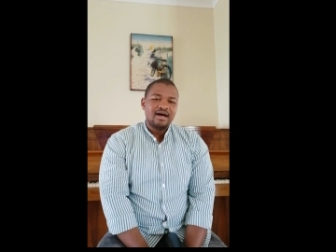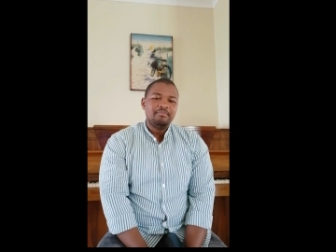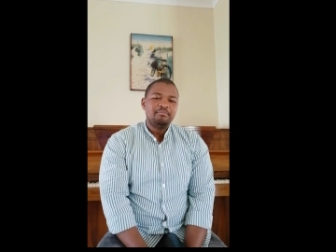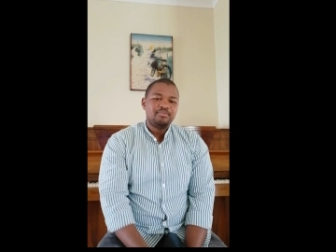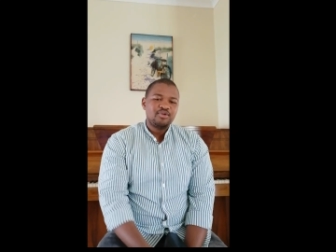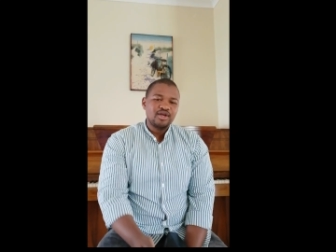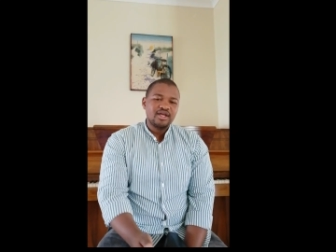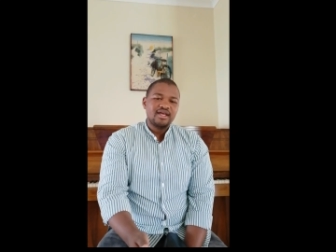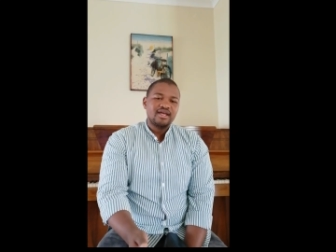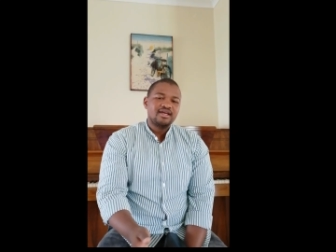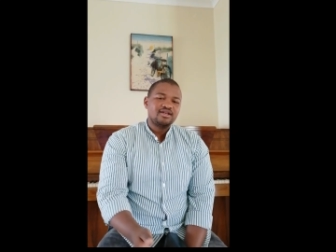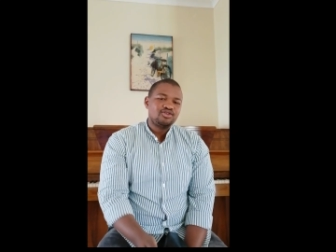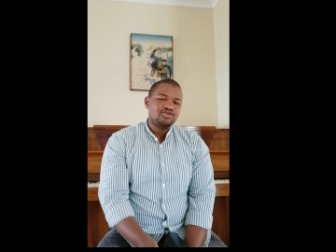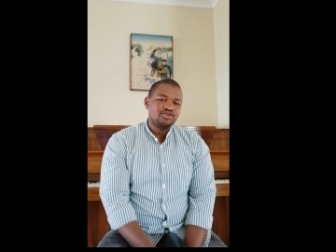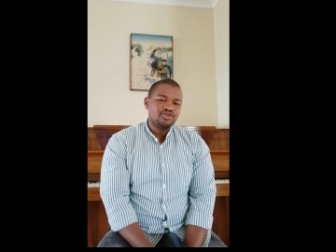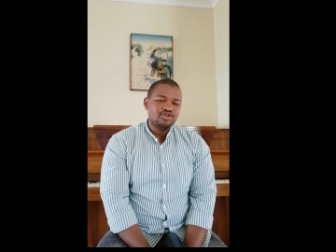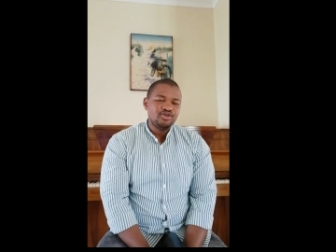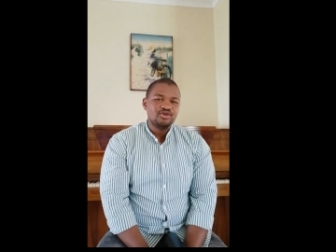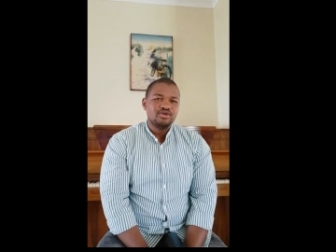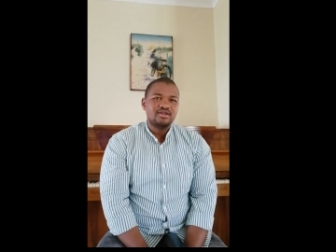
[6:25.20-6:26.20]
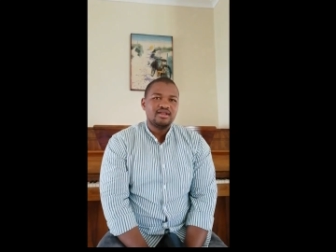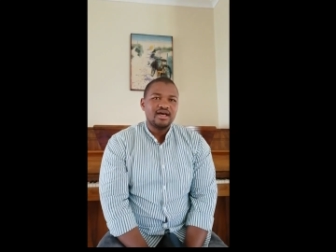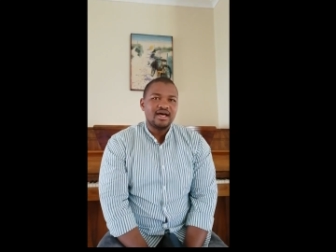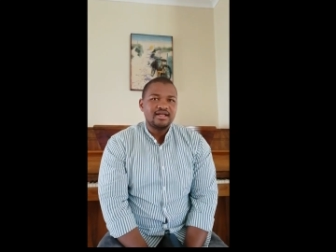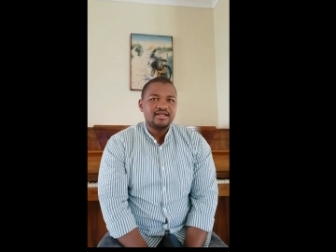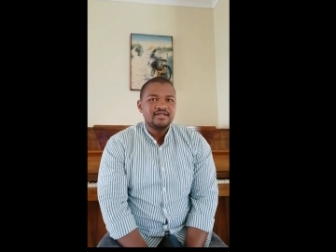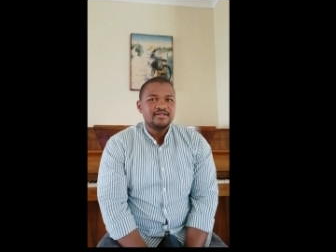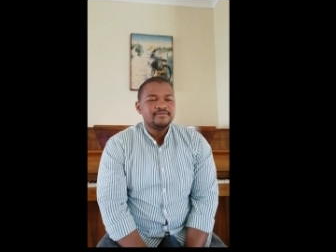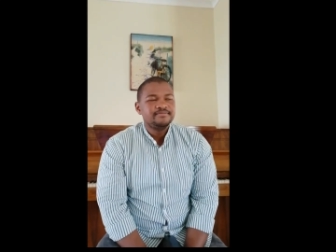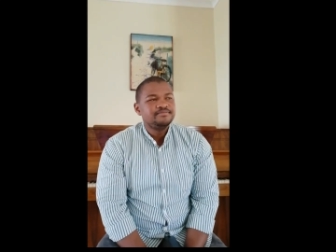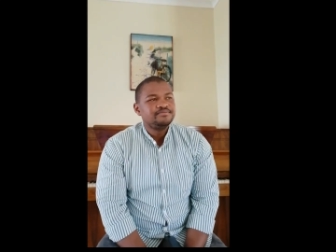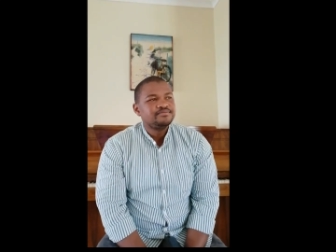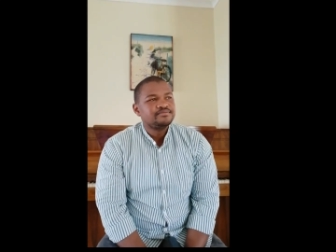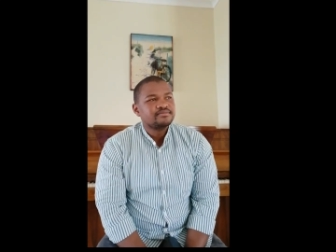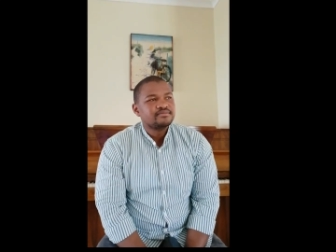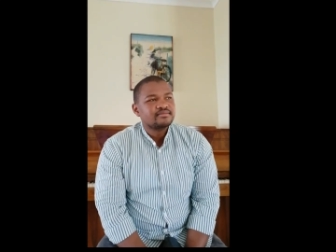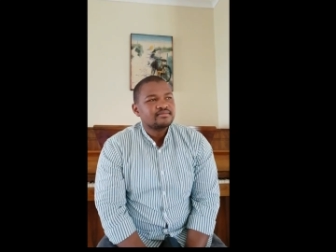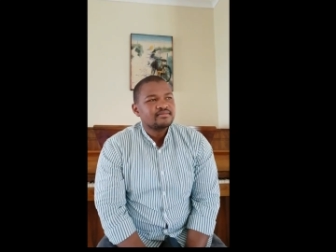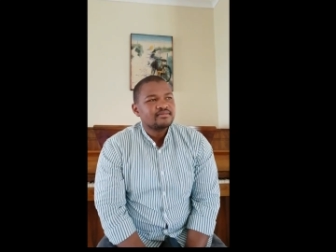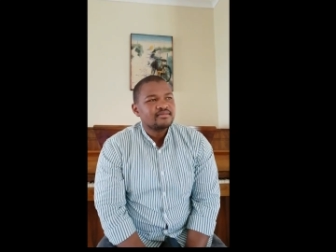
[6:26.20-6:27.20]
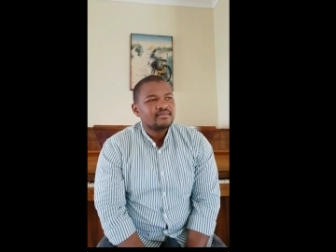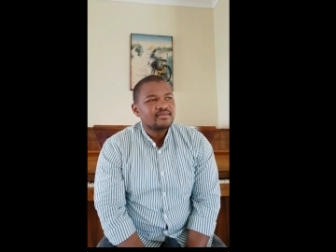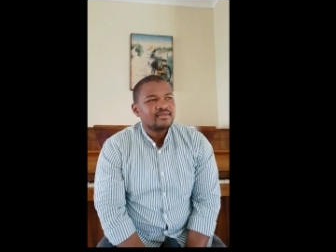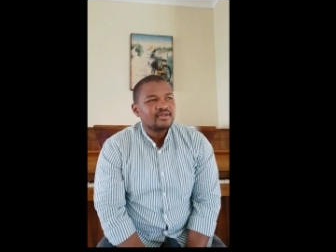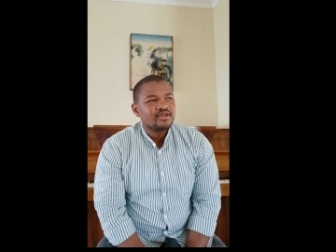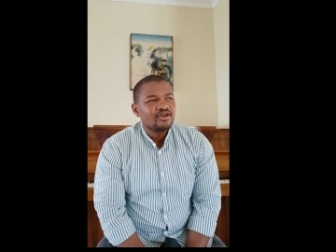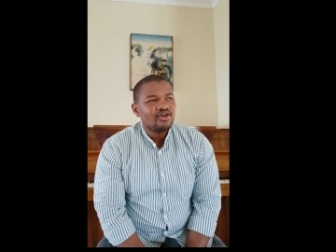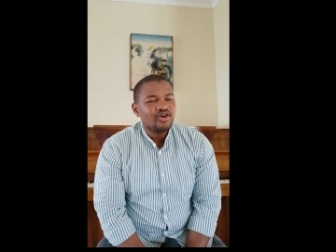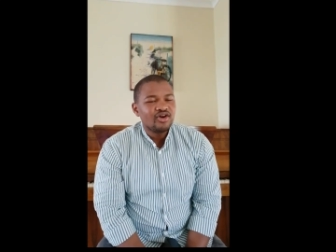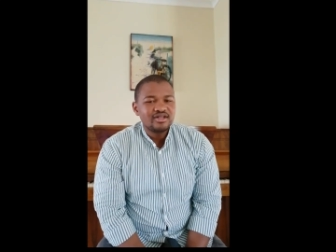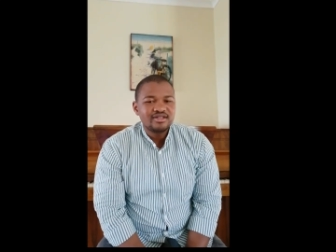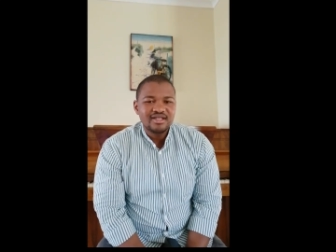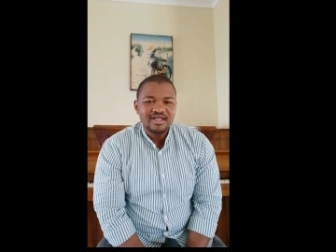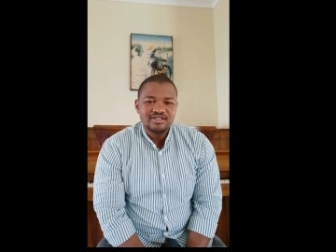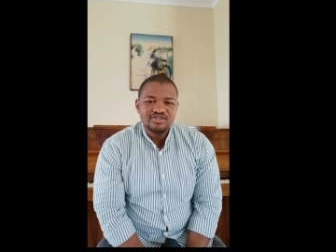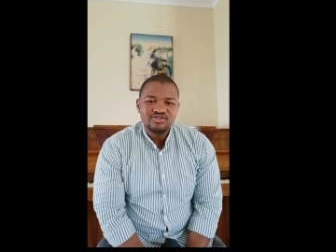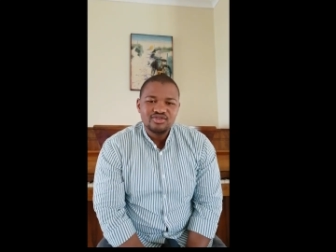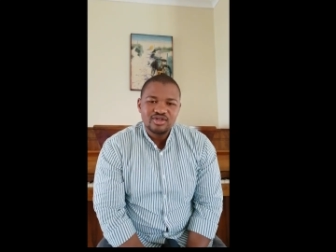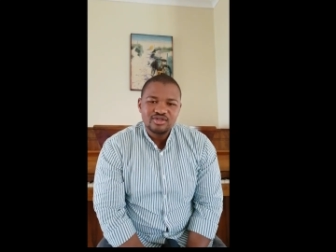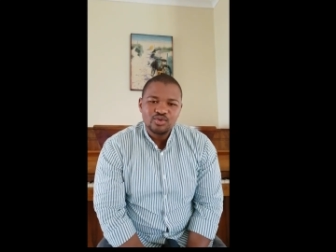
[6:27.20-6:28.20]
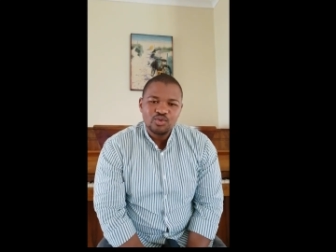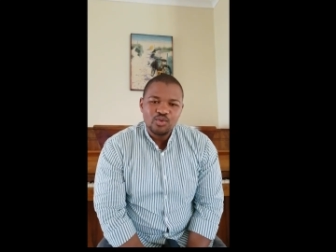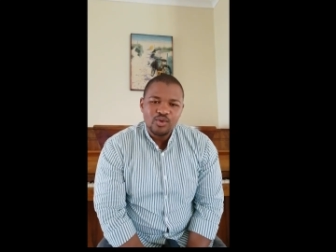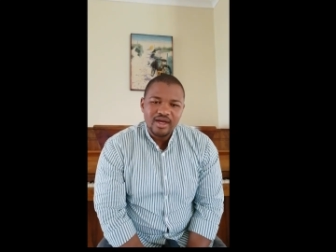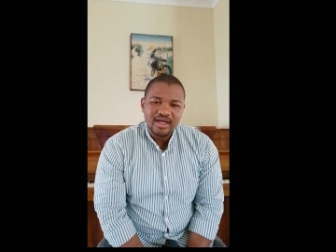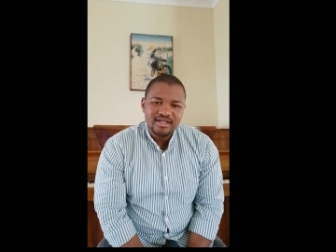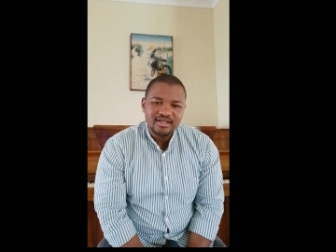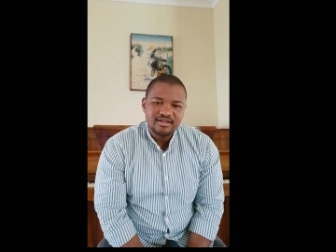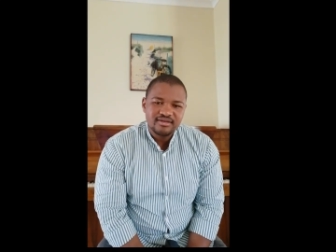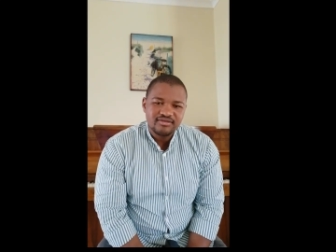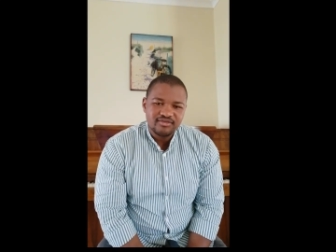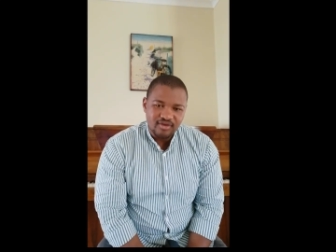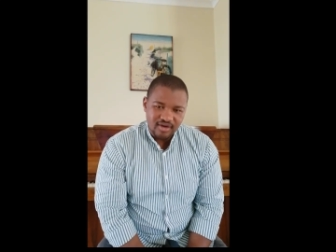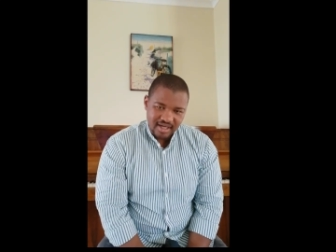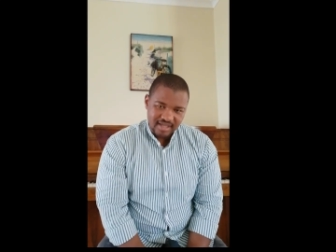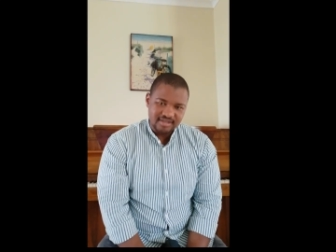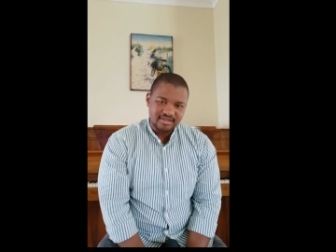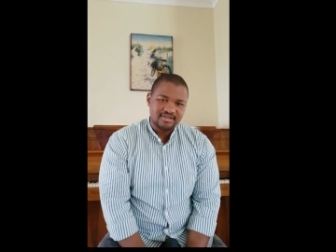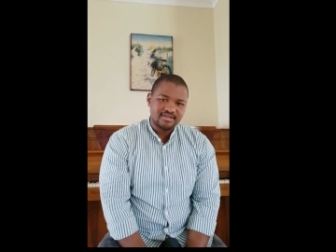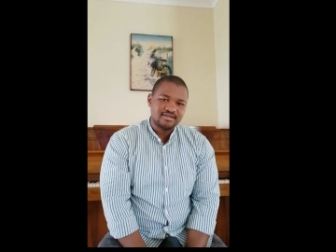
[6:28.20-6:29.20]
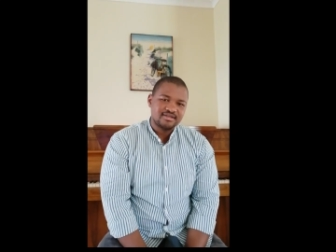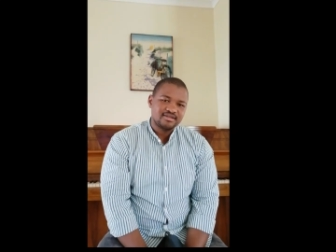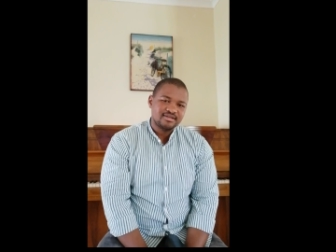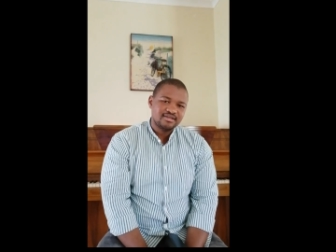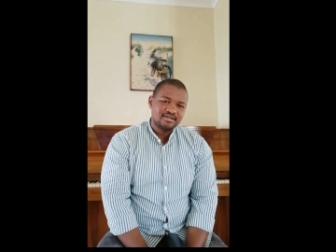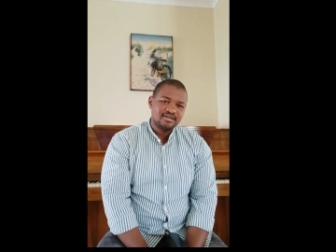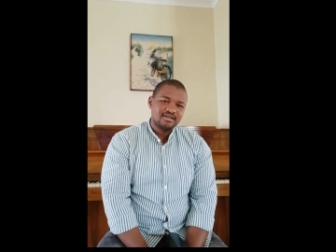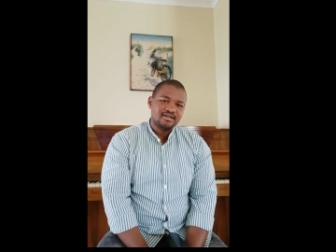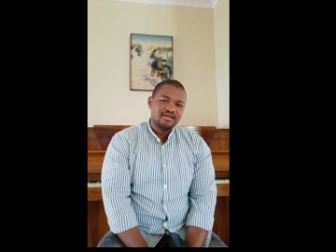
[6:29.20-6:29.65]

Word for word: I'm bringing it to you that God does not wait for us